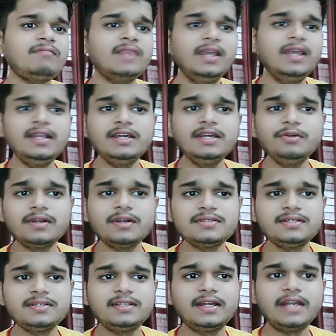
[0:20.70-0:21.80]
and here you can
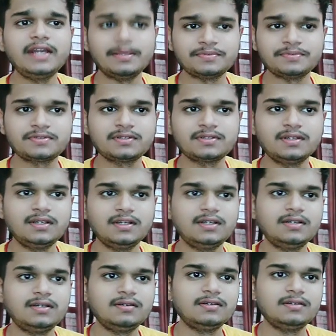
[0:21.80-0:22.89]
see that apps.
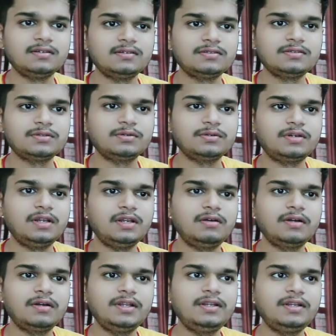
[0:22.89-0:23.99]
So click
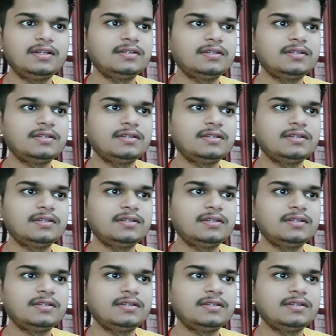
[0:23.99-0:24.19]
on it.